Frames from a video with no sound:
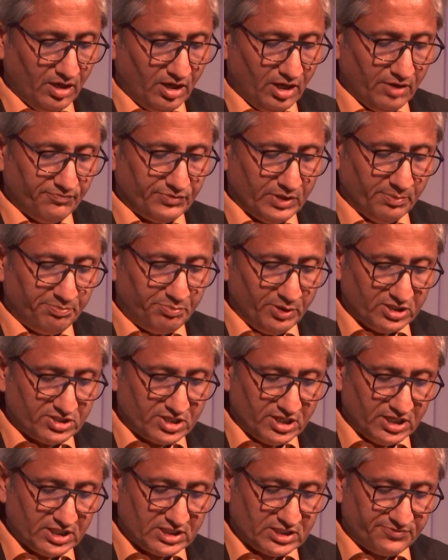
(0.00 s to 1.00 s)
If the
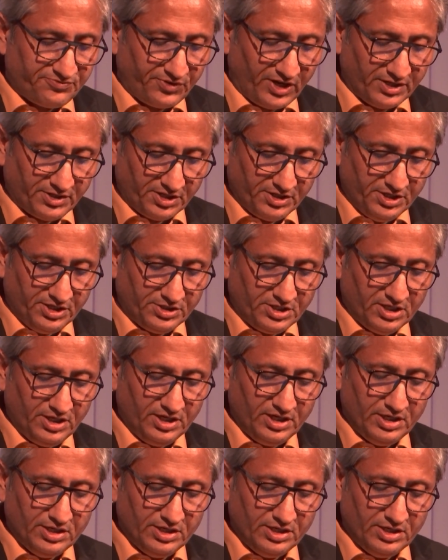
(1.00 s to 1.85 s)
business fraternity